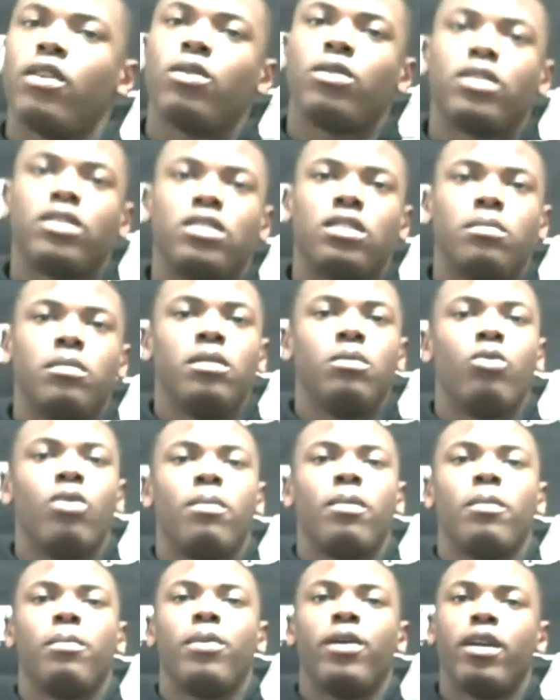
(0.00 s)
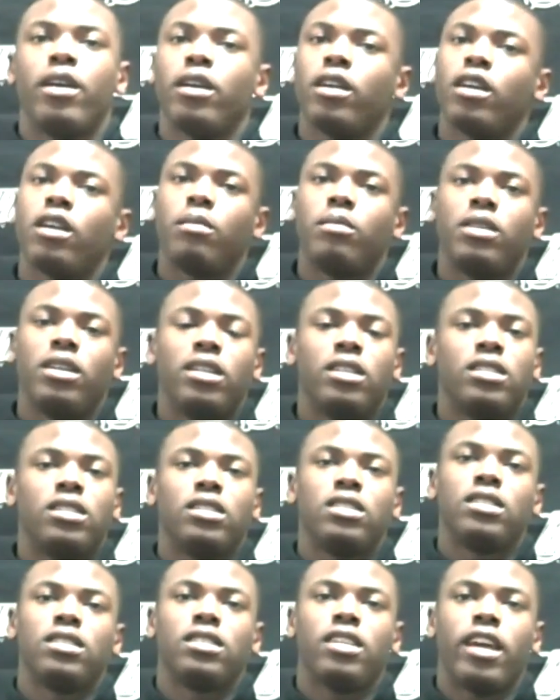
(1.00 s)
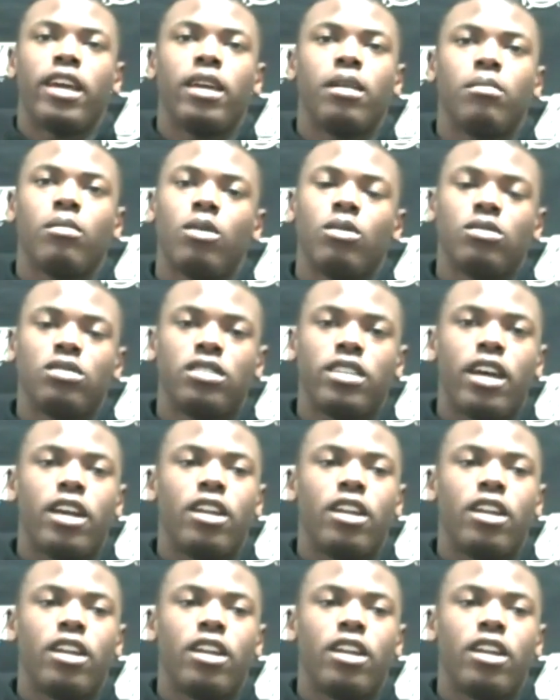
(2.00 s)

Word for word: focused and be more prepared coming into this game on